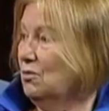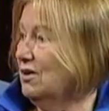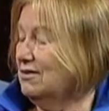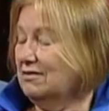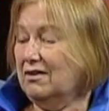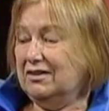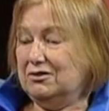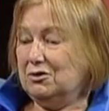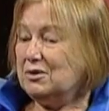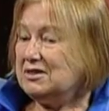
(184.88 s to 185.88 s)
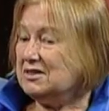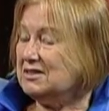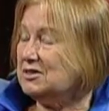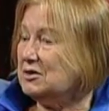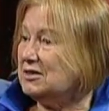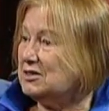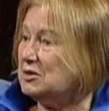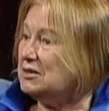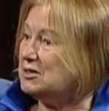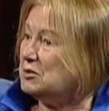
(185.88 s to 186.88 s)
Well, you know, it's
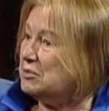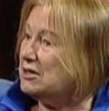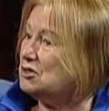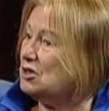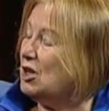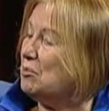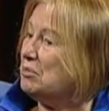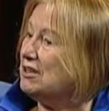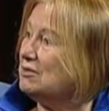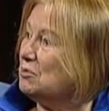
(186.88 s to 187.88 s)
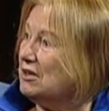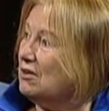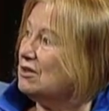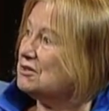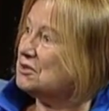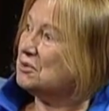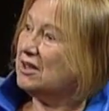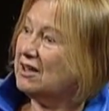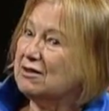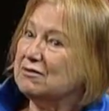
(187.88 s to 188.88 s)
a big job, but we also
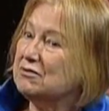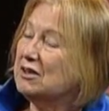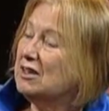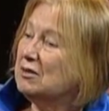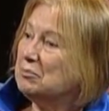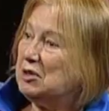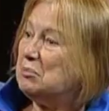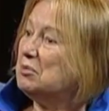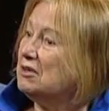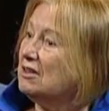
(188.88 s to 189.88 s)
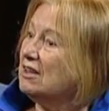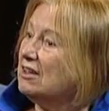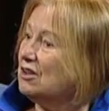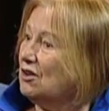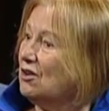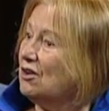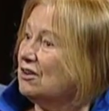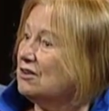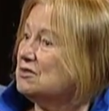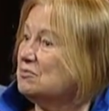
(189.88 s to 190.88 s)
have people like
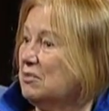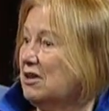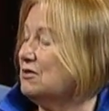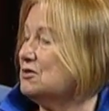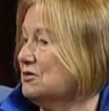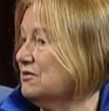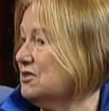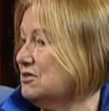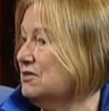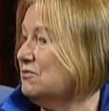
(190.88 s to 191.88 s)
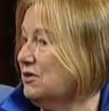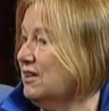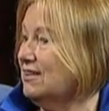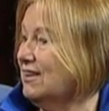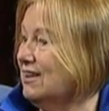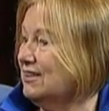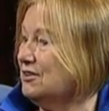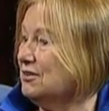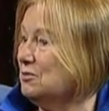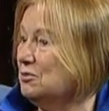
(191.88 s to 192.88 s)
our Bangla service chief, Rukia
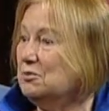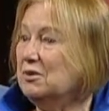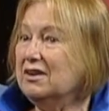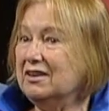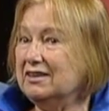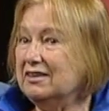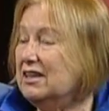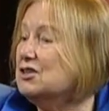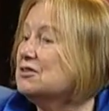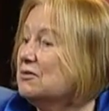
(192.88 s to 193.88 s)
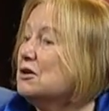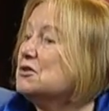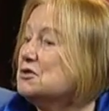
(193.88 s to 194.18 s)
Haidar, who in each of our